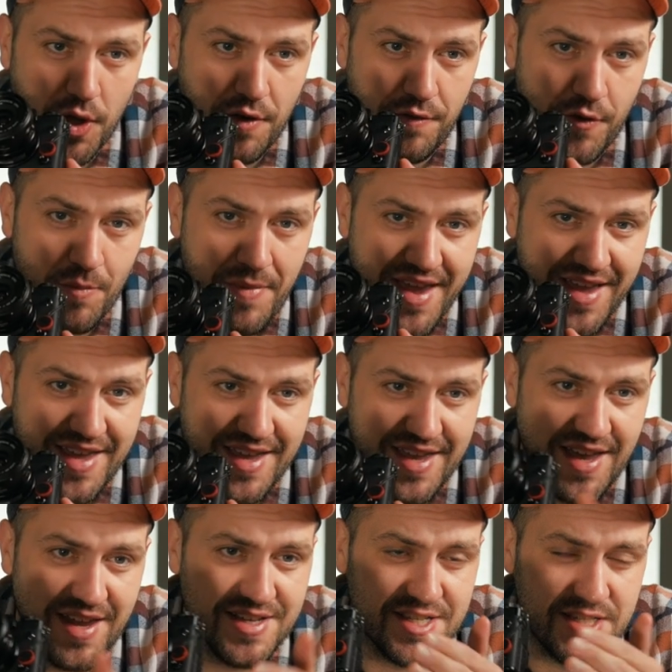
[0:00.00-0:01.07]
filmmaking
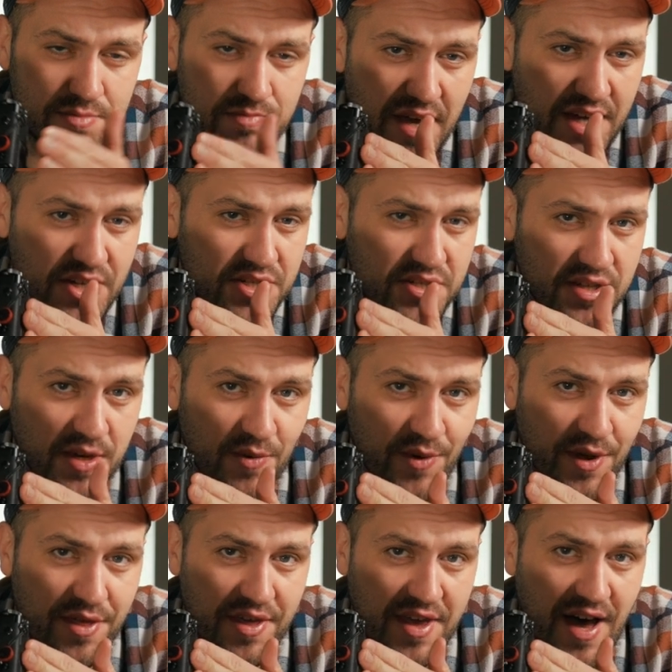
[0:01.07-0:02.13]
kit, especially
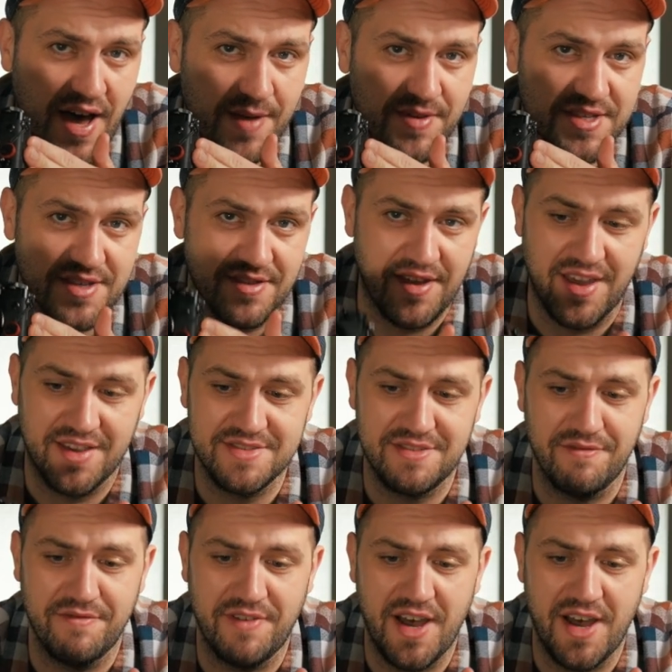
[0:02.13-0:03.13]
with the IBIS and the X-T5.